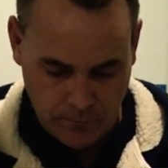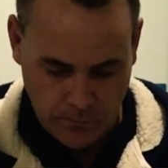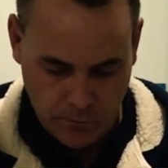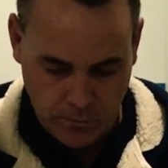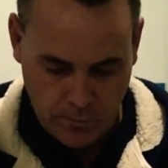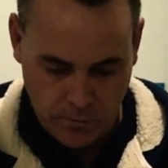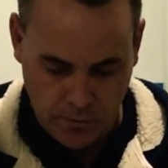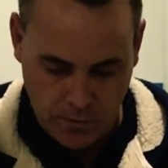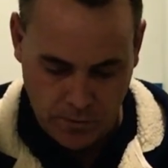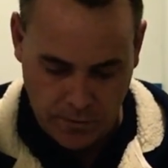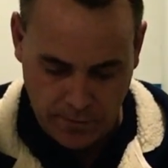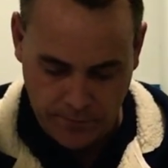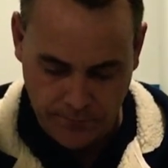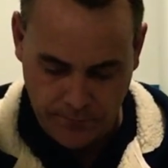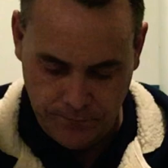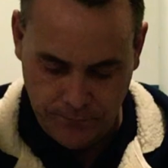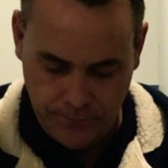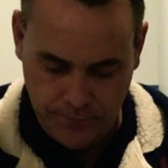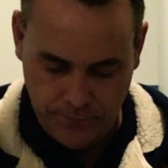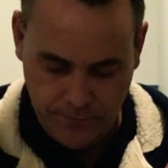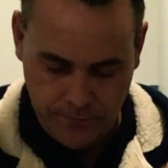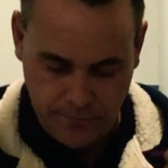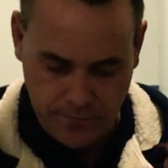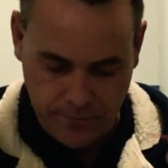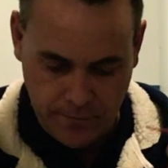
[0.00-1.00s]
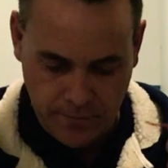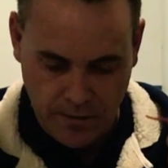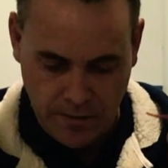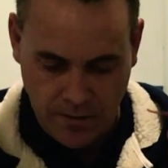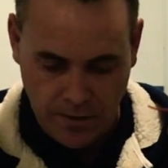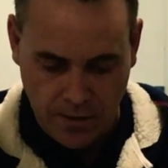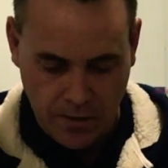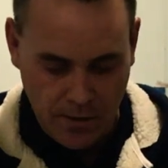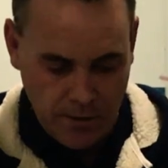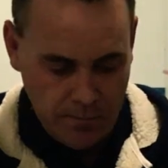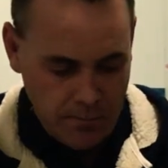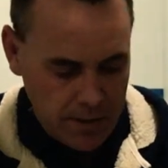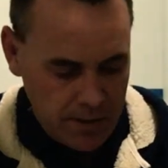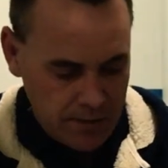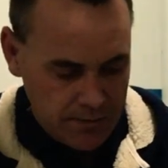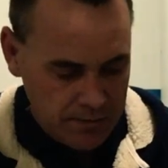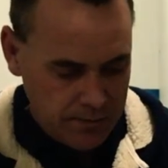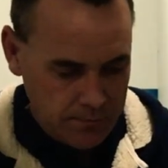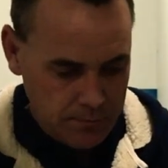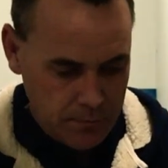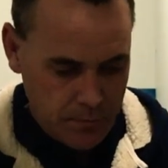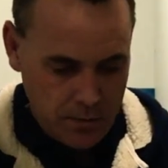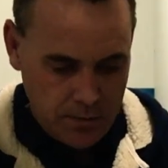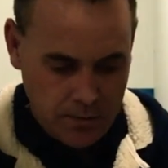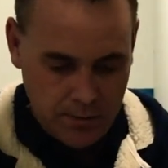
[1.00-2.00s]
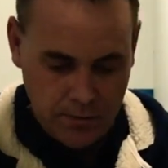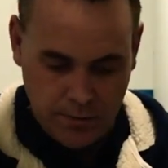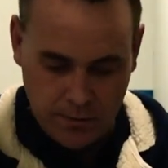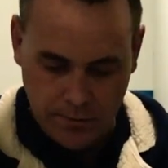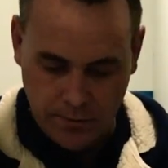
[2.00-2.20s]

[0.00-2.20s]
Right, now going back to my